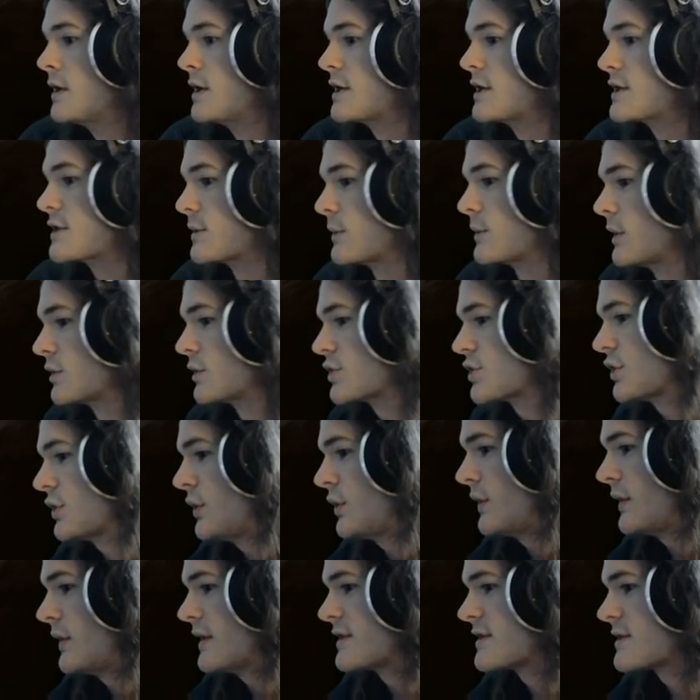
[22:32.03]
So I'll show
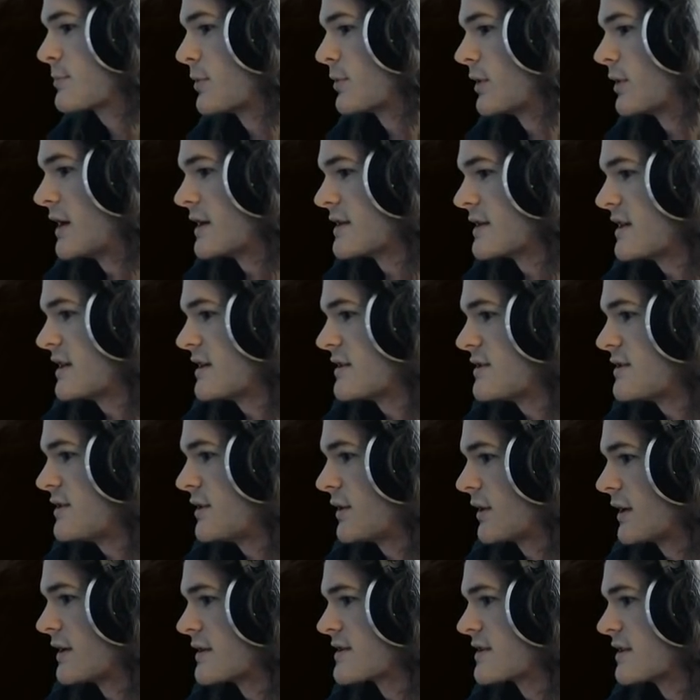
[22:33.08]
you this process. You're
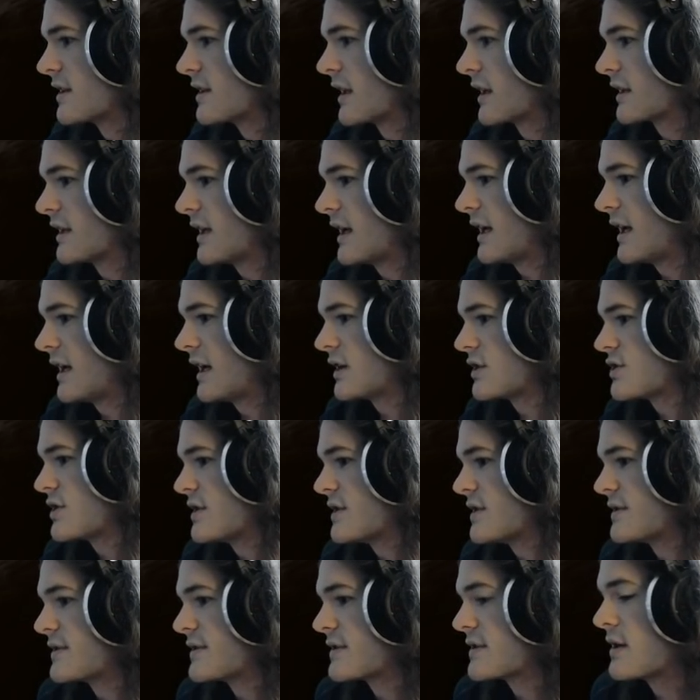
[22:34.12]
going to select the
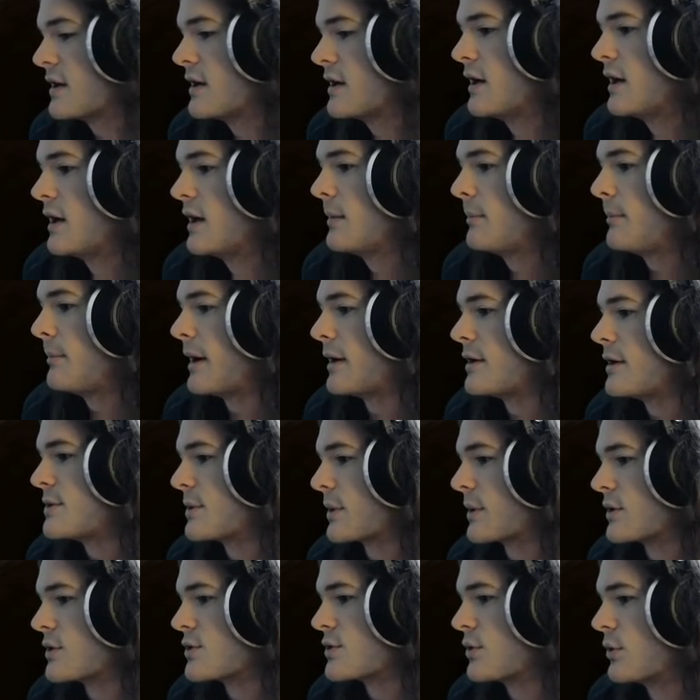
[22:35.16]
hatches, bound to
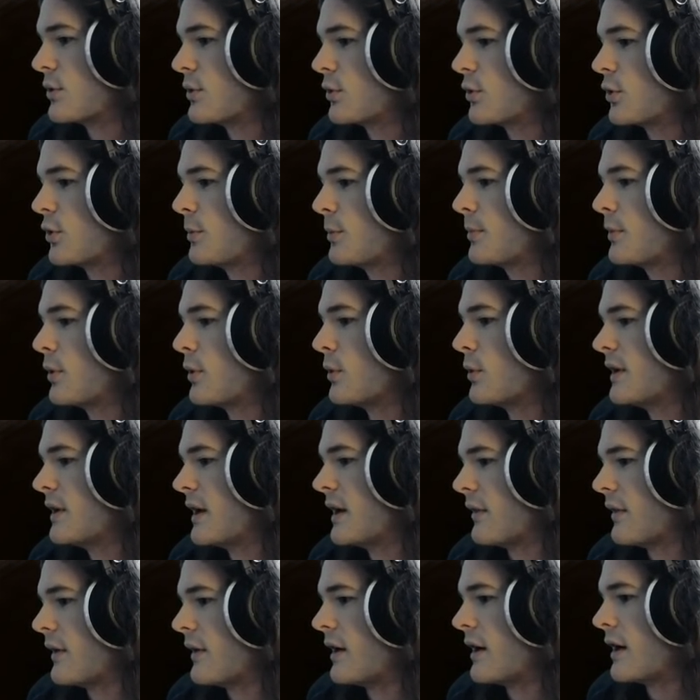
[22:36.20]
a control group, hold
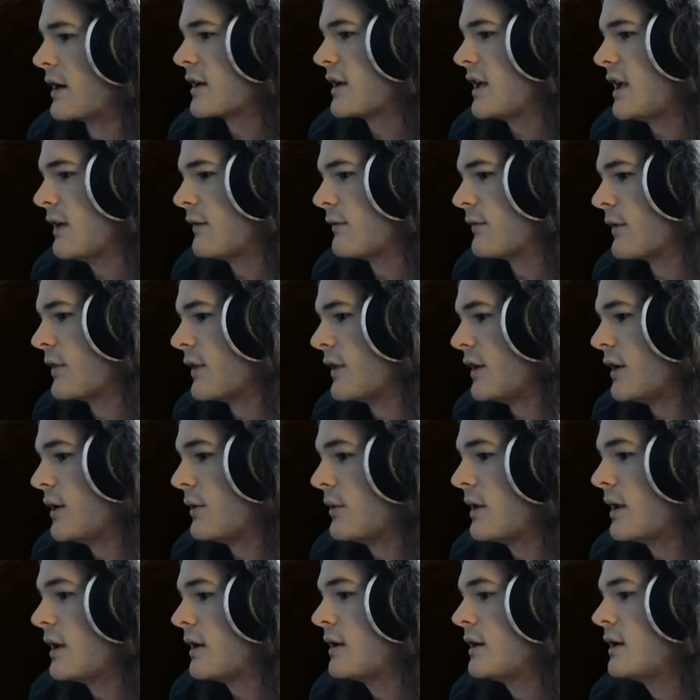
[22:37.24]
down the hotkey for the
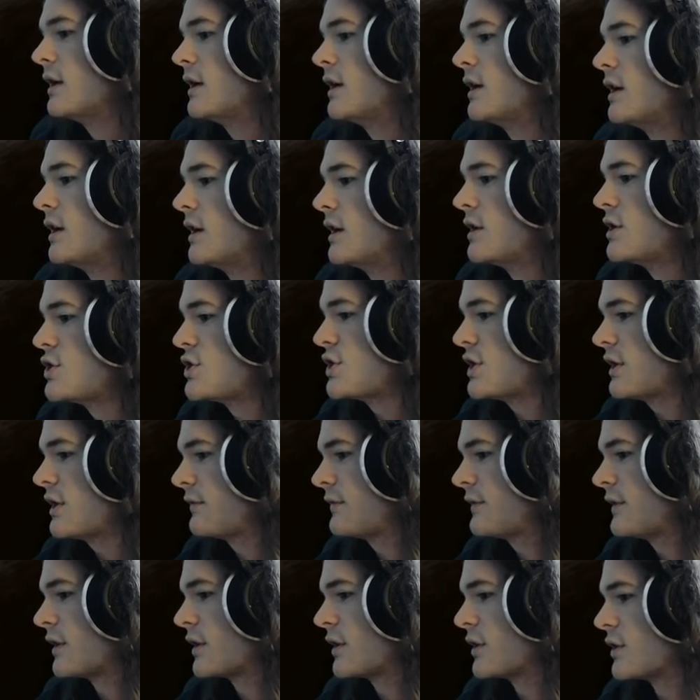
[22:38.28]
unit,
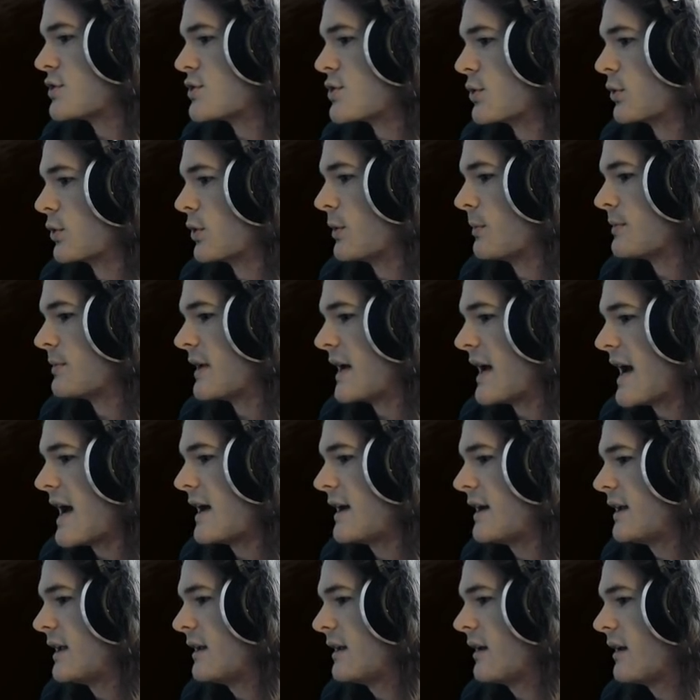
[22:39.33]
shift in control group to
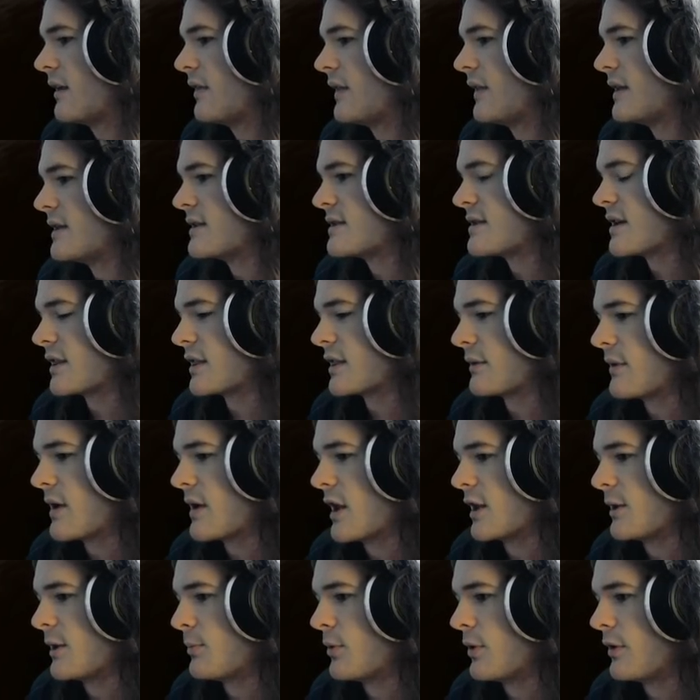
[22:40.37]
add it, and then set the
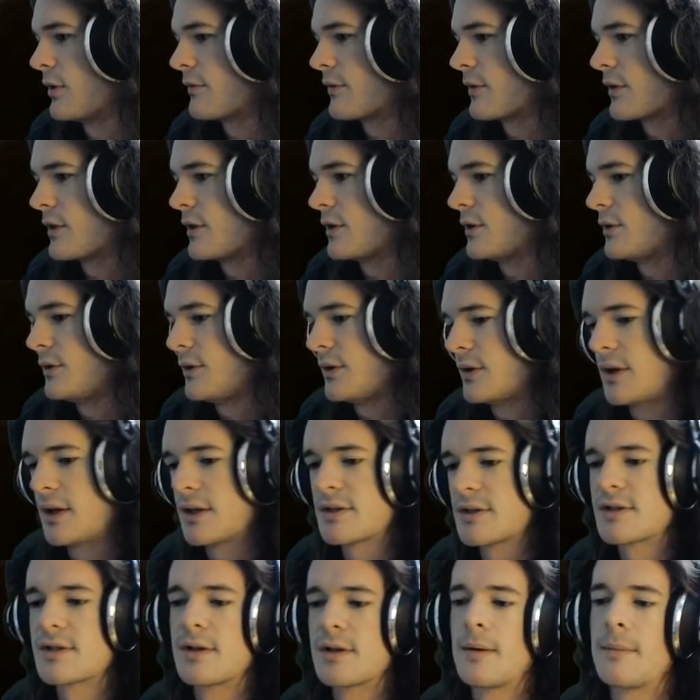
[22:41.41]
rally point for the new
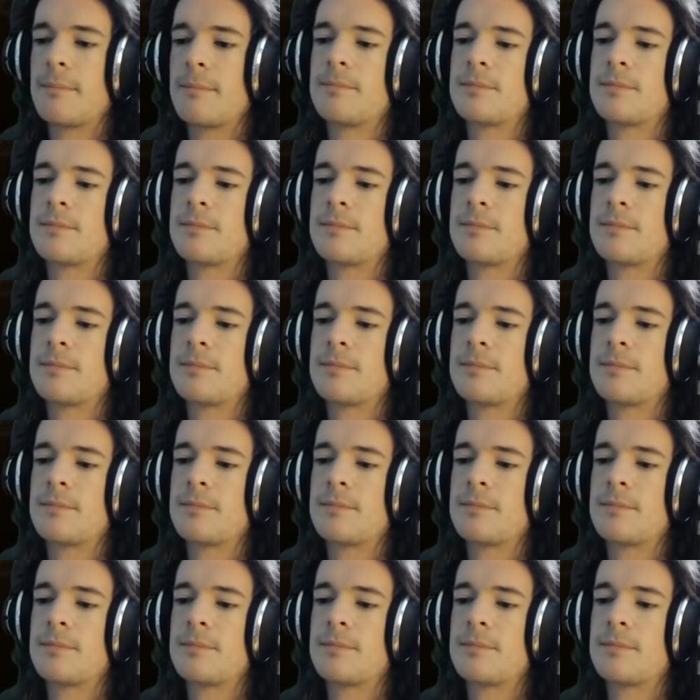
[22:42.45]
units.